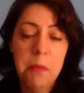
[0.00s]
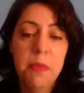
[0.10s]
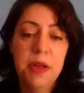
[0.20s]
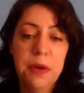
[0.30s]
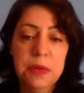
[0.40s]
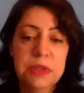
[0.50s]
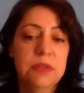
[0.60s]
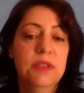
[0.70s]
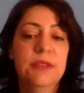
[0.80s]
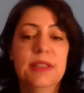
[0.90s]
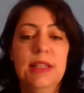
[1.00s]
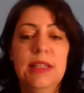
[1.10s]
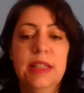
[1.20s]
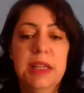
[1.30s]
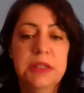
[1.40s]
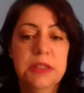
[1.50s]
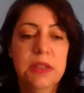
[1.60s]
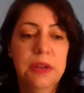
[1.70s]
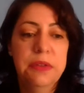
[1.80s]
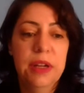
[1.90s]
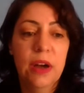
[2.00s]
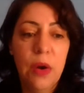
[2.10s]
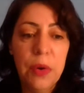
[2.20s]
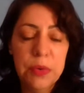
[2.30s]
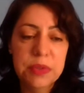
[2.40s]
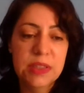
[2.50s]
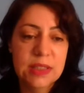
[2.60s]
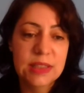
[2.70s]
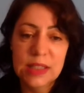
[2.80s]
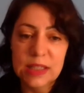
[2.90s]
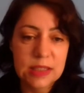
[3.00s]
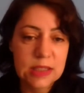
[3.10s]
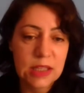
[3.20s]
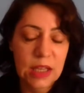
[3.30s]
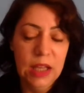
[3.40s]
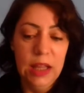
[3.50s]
but also the facilitators of their own disease.